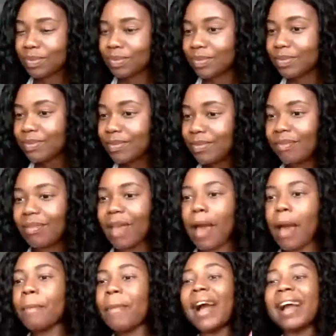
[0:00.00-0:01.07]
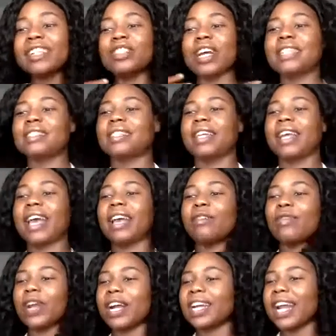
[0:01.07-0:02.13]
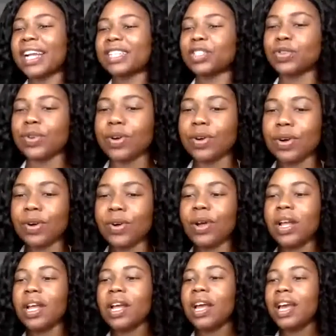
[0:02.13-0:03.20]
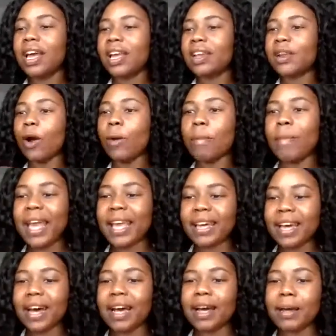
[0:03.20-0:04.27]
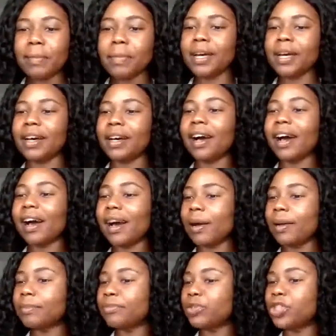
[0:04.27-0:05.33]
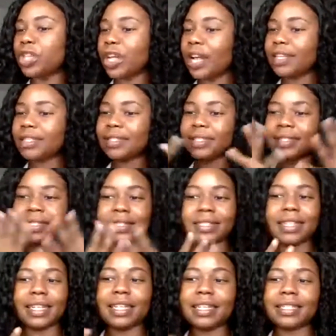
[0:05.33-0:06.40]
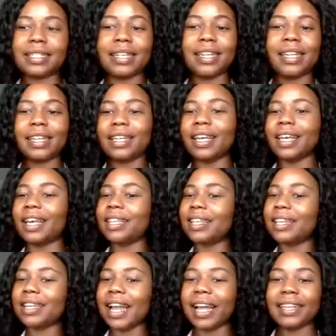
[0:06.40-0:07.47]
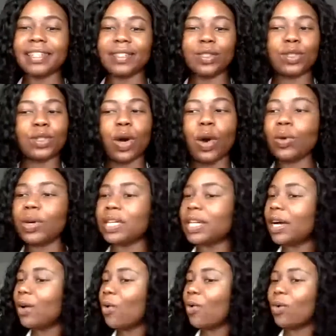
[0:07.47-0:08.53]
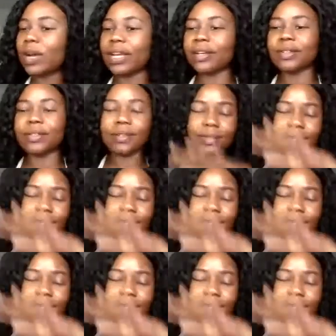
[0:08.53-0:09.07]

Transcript: I'm hydrated today, very natural, no makeup, just glistening in the nice coconut oil.